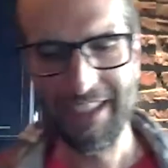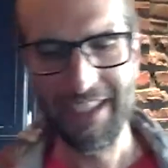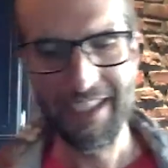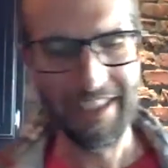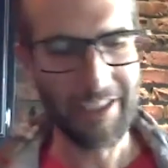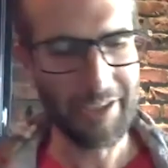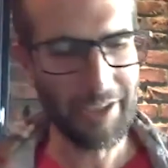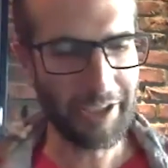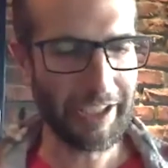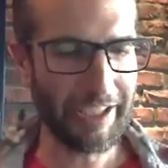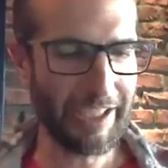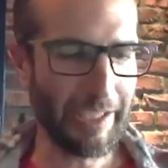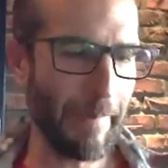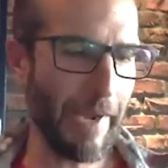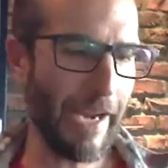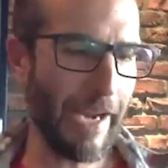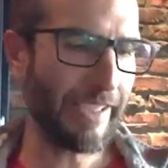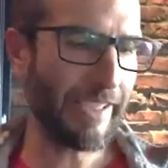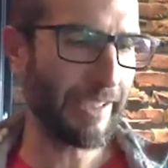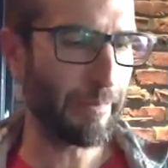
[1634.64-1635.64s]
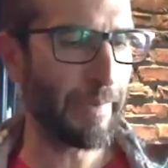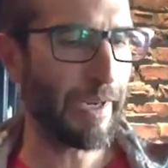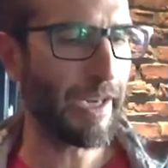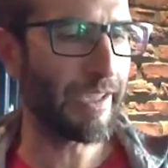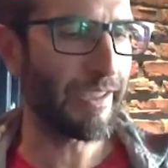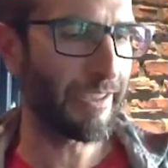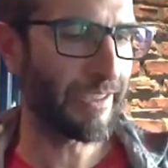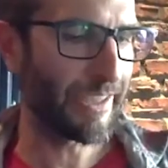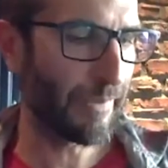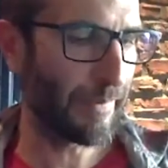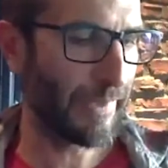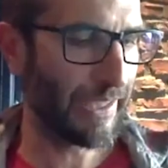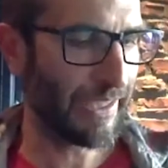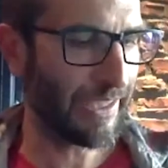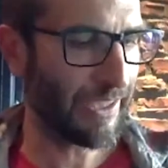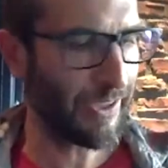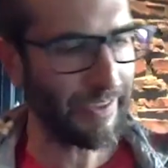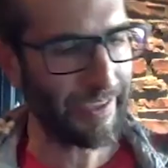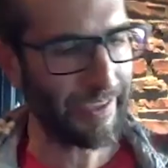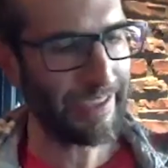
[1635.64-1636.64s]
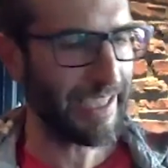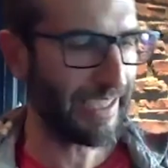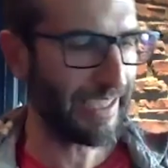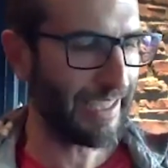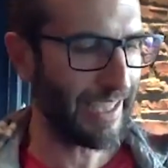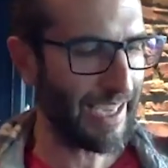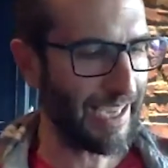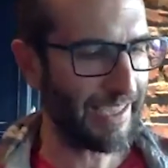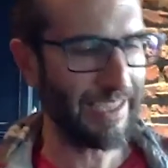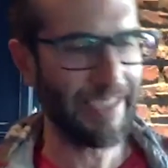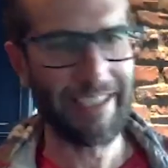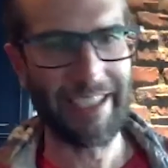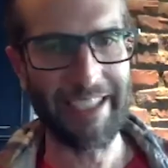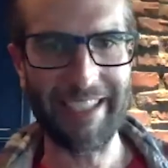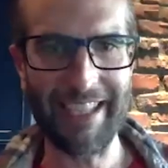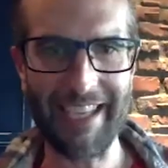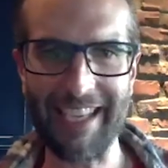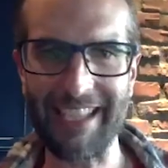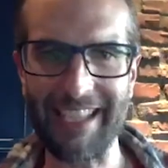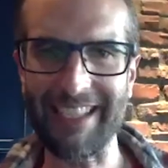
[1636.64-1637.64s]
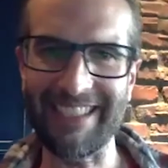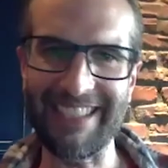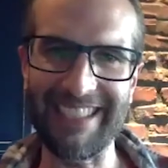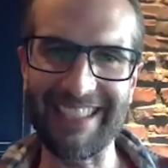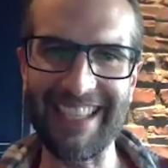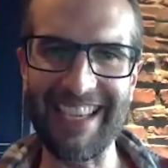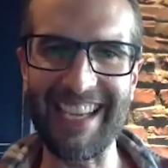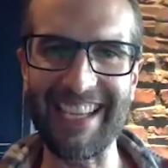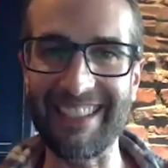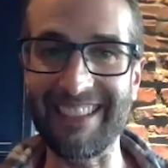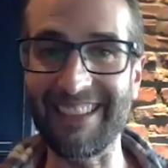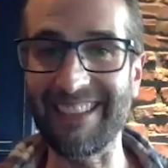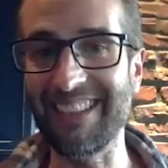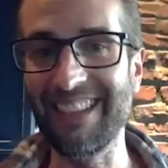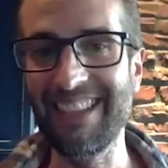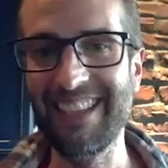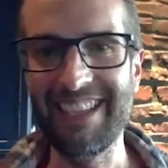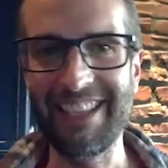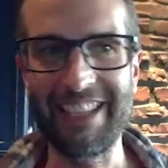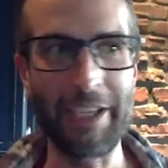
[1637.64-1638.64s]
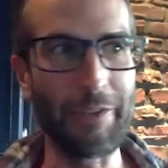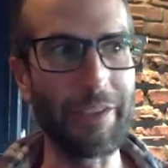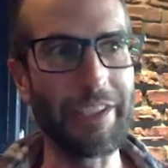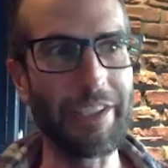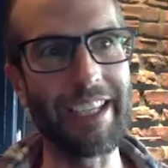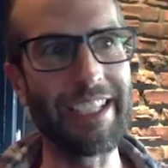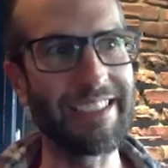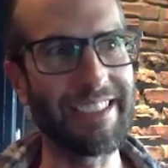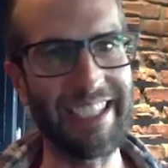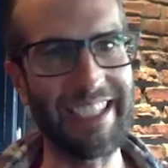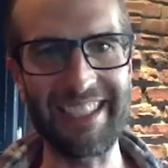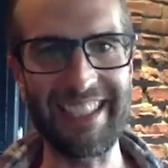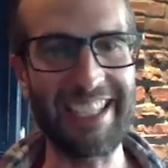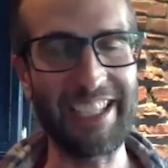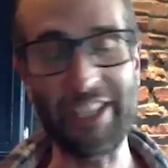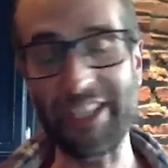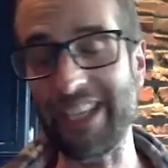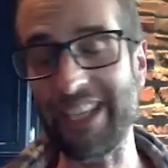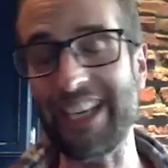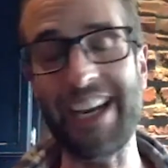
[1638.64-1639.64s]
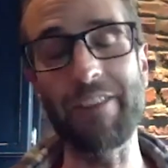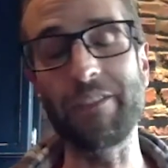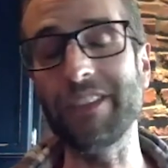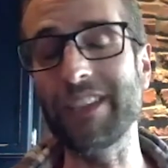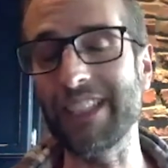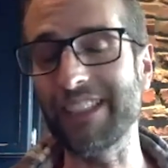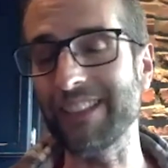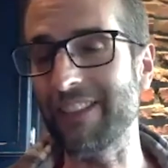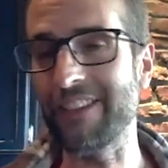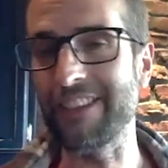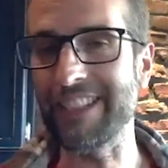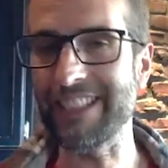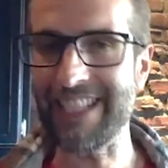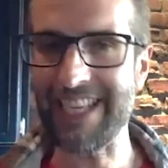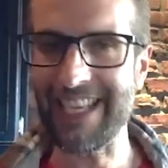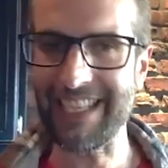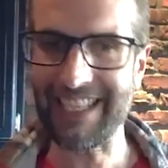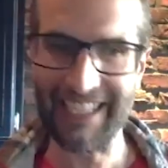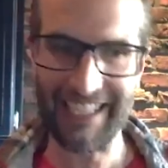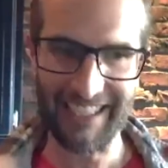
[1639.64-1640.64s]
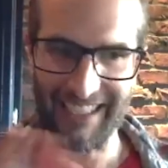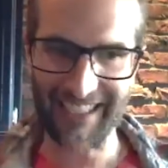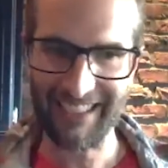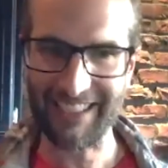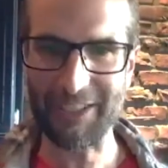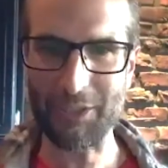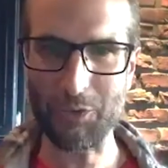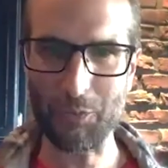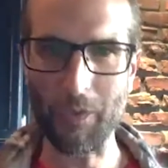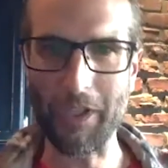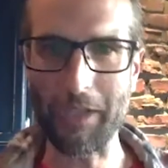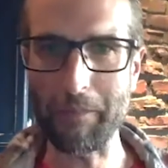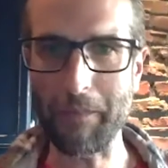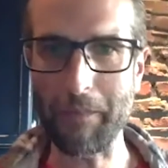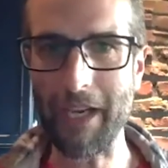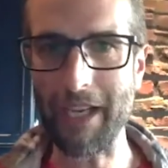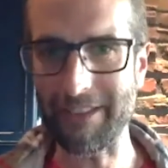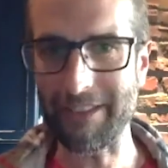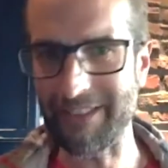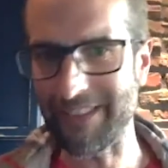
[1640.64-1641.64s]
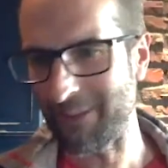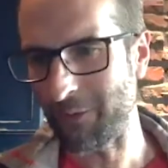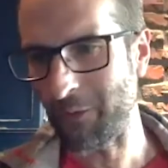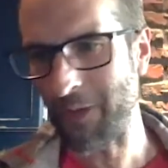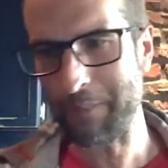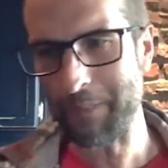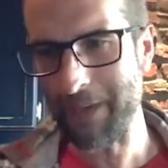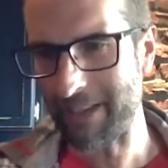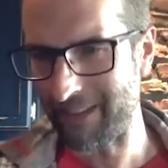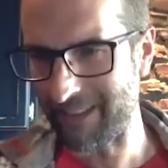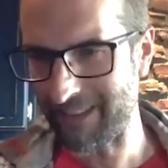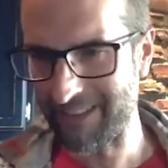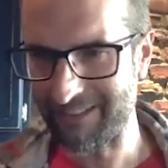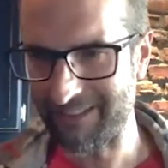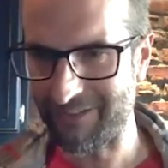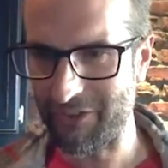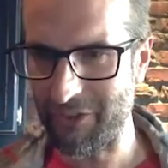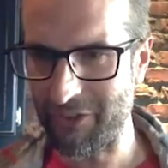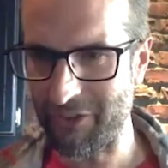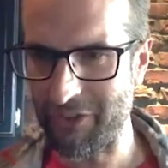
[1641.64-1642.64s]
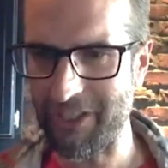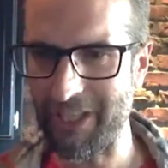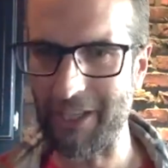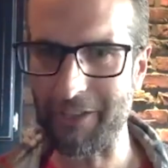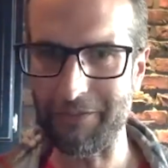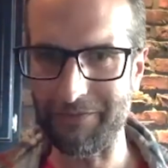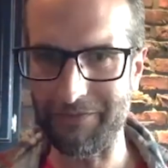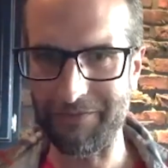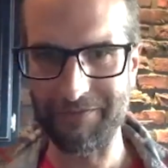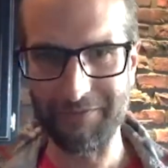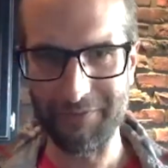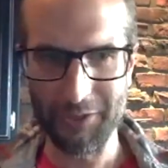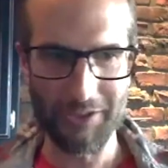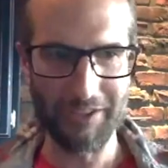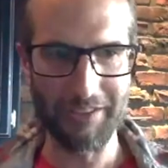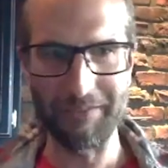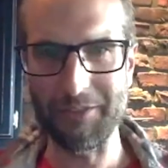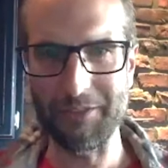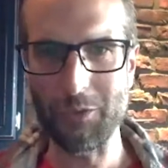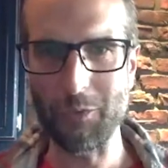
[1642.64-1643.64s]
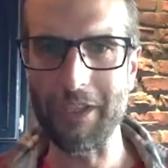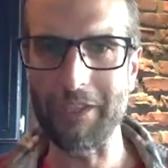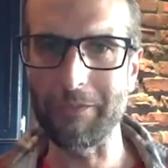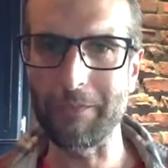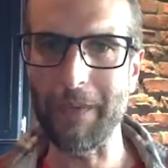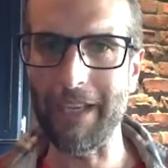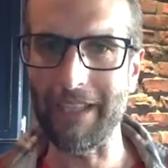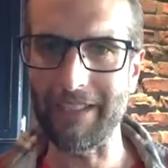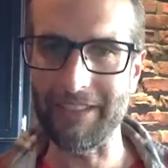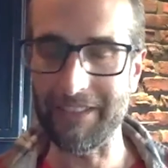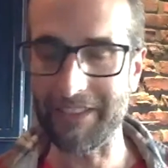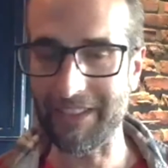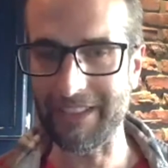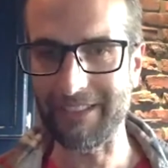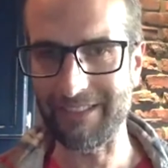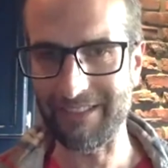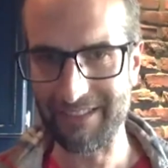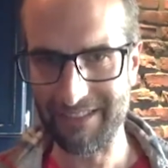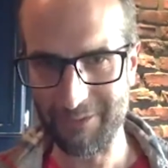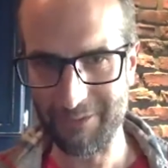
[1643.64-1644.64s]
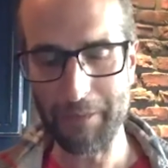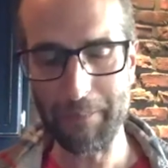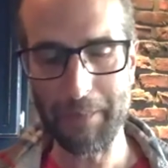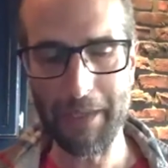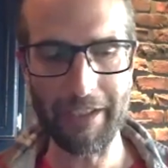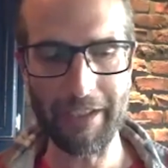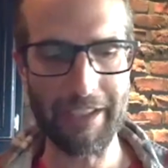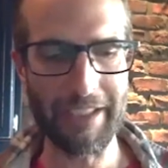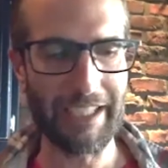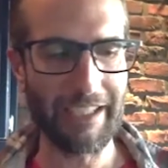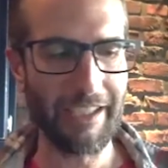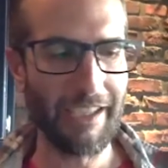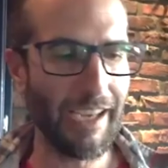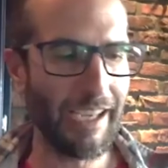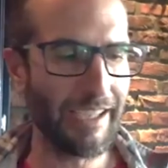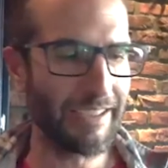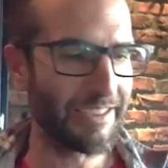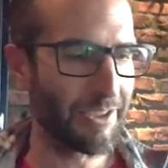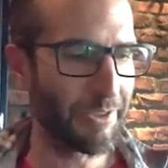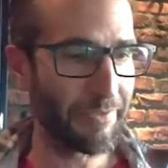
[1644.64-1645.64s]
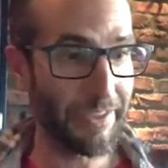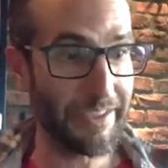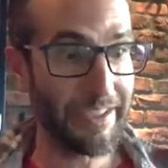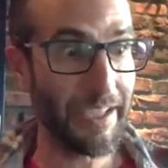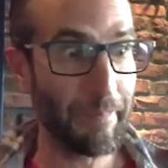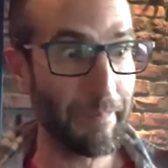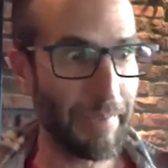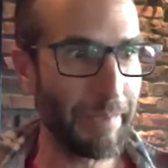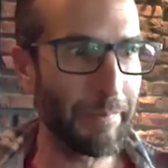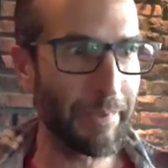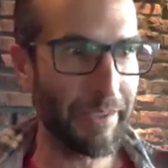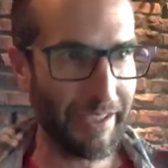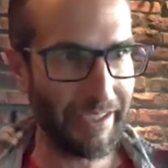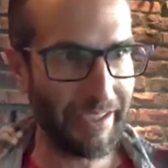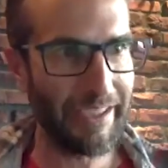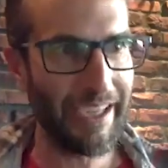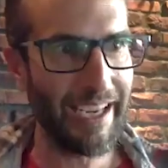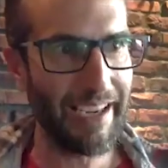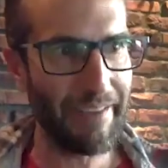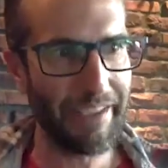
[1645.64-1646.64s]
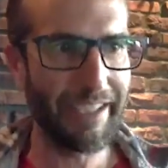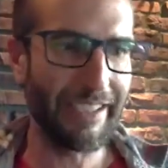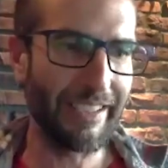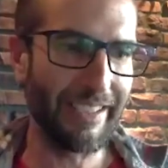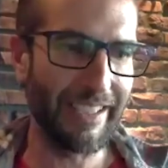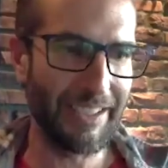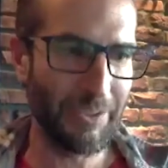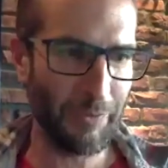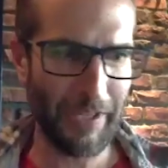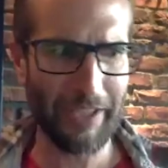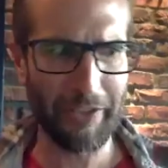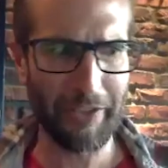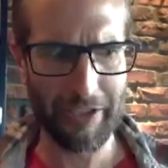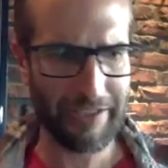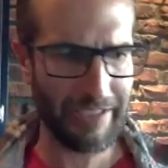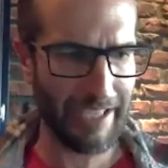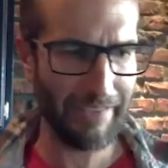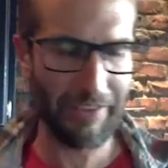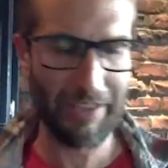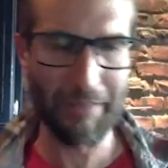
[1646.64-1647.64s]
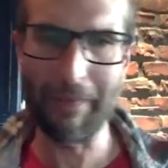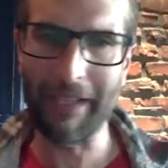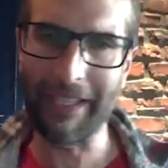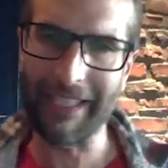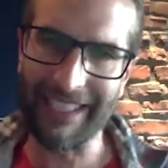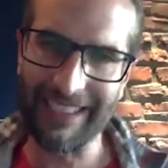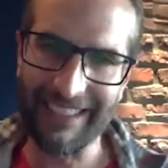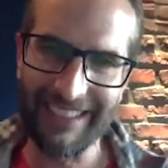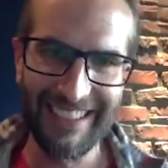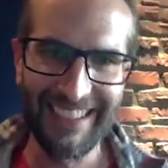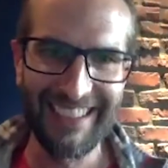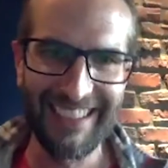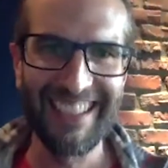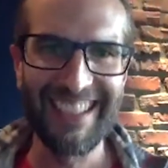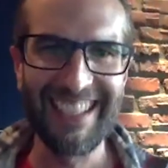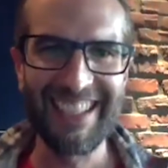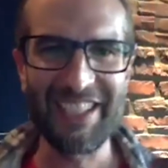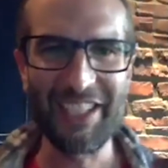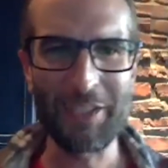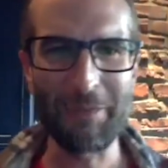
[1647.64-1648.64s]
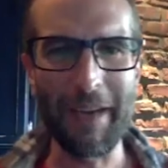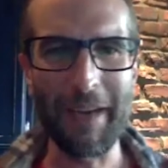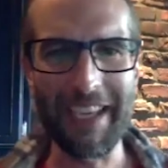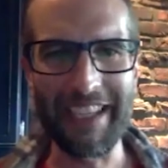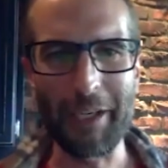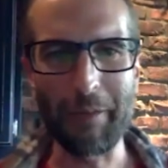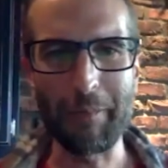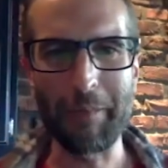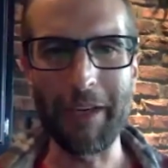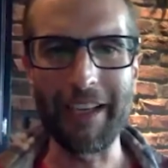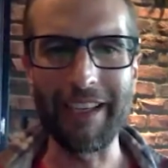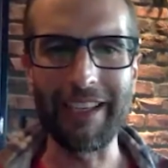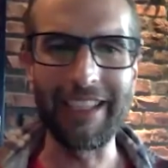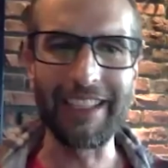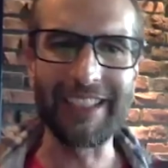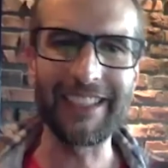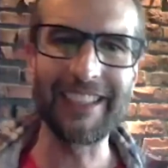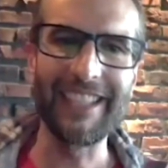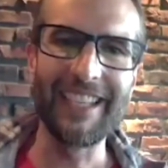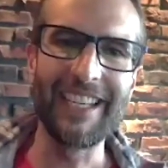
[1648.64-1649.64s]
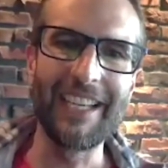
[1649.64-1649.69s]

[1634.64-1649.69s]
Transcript: they'll look at the back of the bottle and they'll be like, "Oh, I take that and I take that and I take that," and they realize like they could get everything they're already taking in this one bottle and wipe out a shelf full of 12 bottles and wipe out all that cost. So for some people that are heavy into this, we actually save them money mm. just buying our product.